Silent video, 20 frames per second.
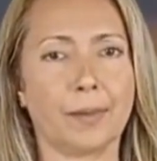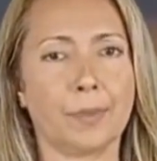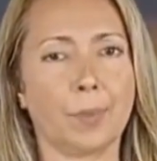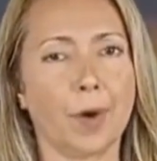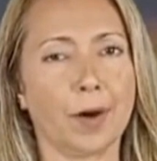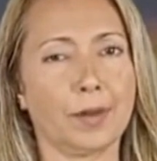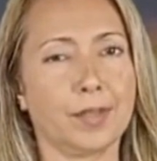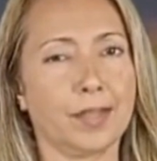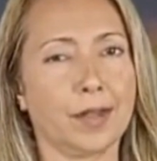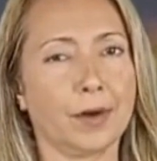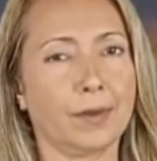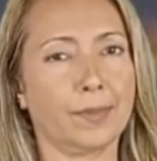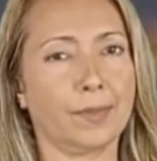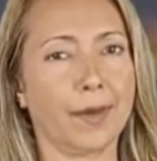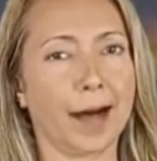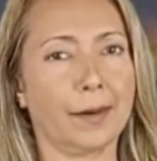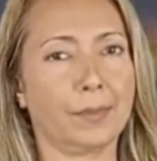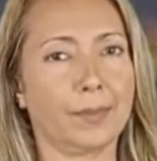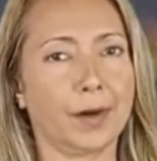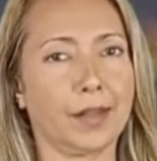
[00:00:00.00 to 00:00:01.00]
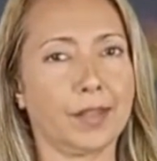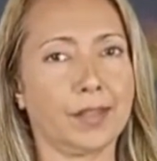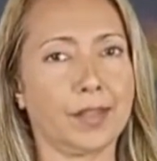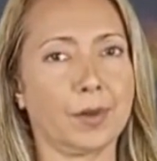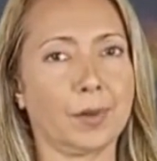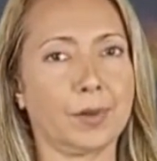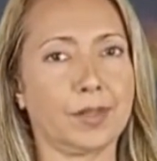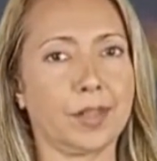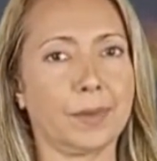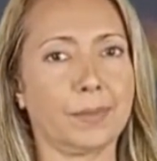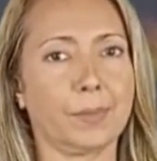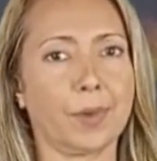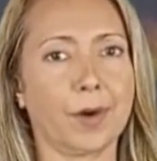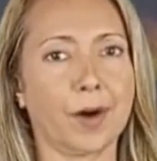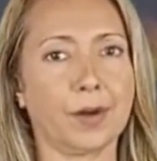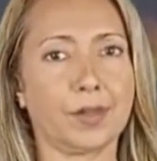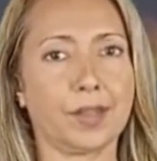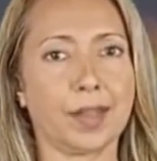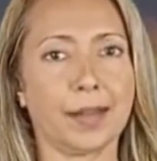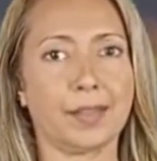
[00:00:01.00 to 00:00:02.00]
What's your favorite source of
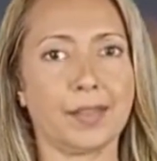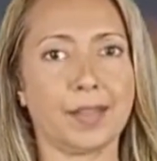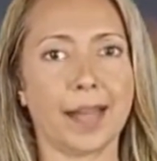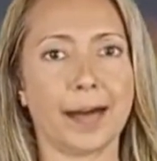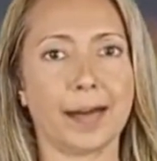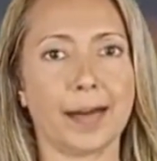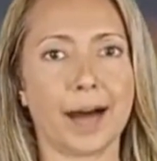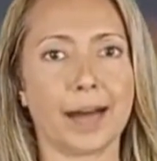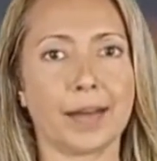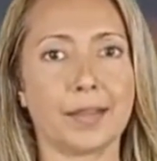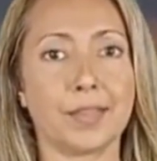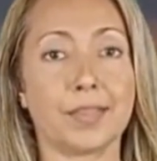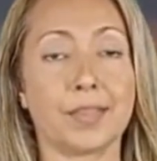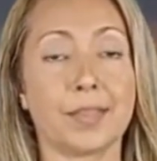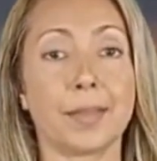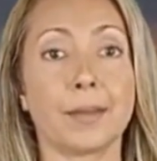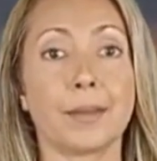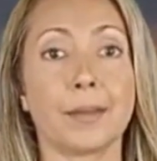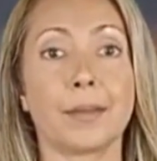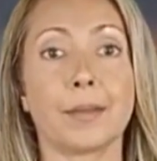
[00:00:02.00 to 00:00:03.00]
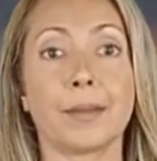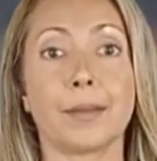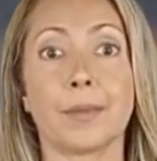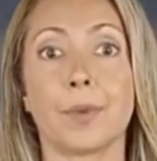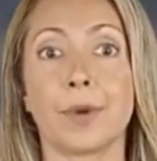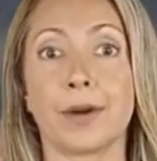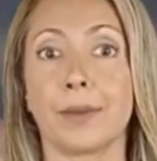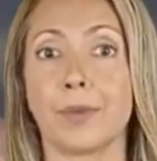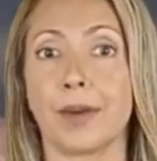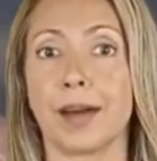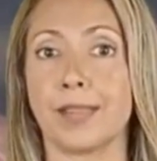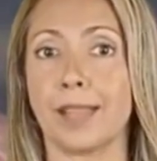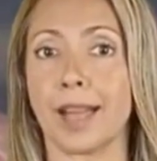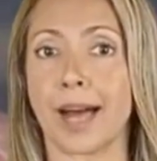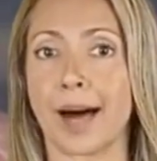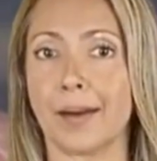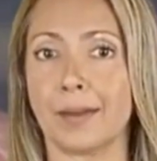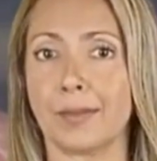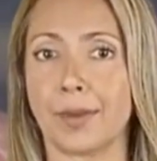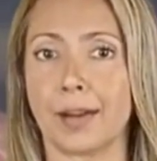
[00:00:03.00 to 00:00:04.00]
protein? Tell us quickly
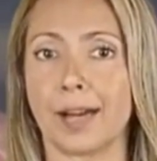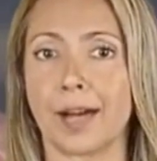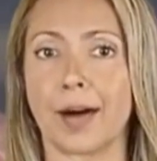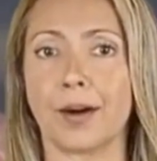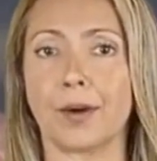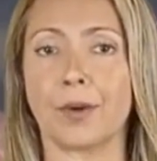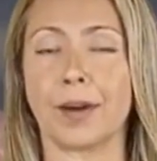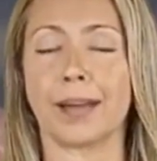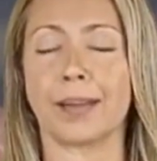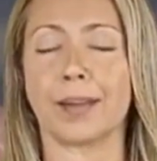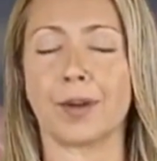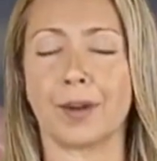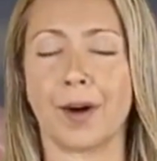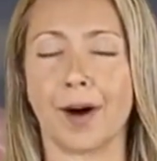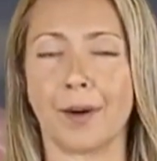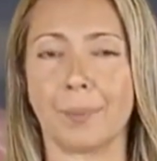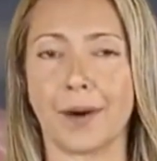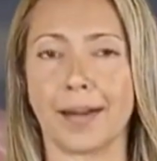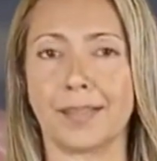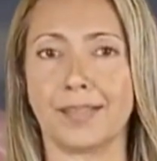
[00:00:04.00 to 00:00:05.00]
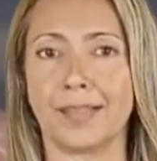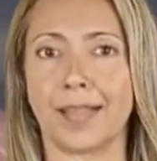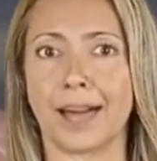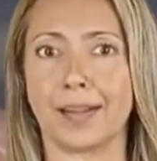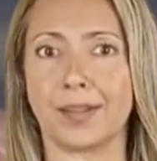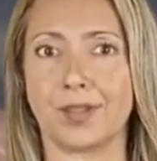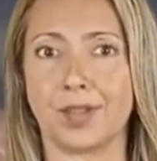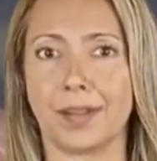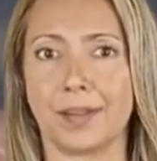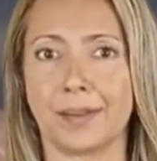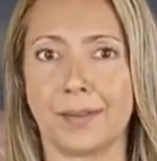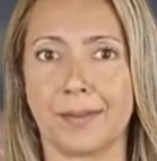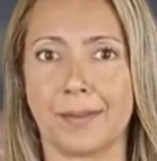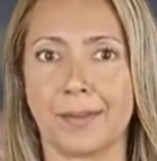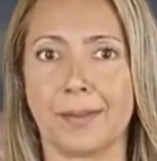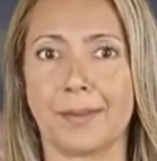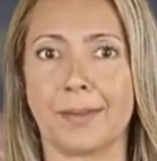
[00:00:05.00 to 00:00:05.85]
down below in the comment section.